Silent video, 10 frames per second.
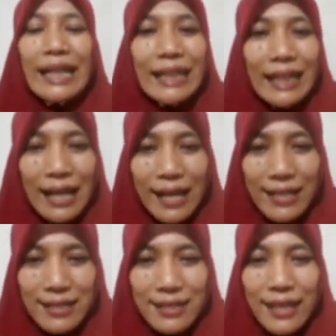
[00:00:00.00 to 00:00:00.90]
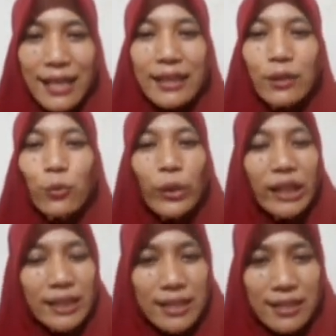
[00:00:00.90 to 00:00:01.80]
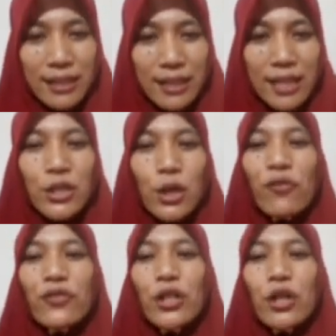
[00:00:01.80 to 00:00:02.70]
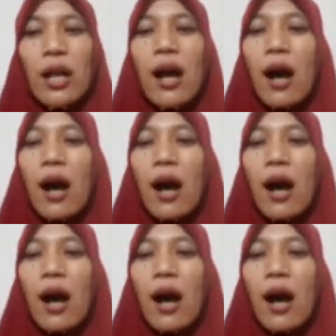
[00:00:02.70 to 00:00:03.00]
analyzing the weaknesses of your